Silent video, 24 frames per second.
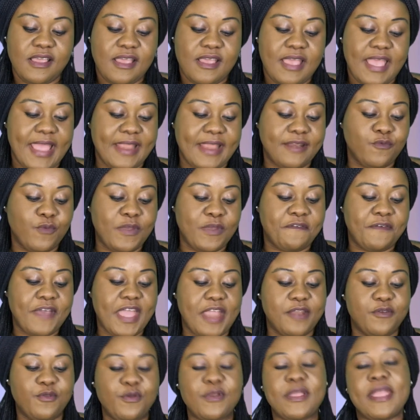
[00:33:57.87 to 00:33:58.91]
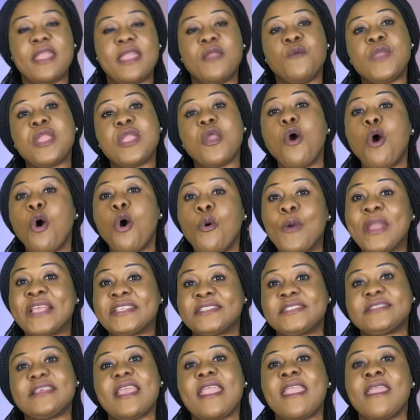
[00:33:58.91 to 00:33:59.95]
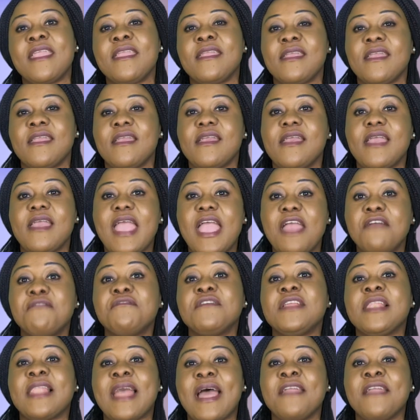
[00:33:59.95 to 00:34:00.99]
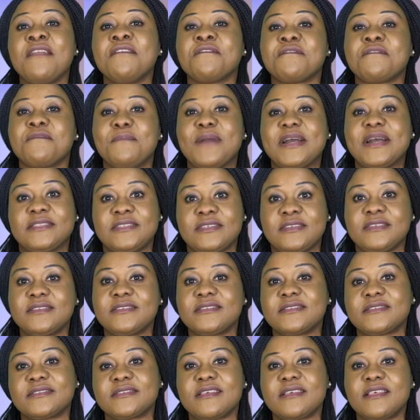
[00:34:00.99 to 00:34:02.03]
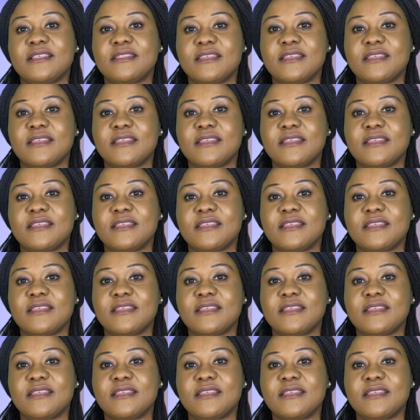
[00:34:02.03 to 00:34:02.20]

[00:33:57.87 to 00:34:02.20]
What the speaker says: And with Heduke, we always say every life matters.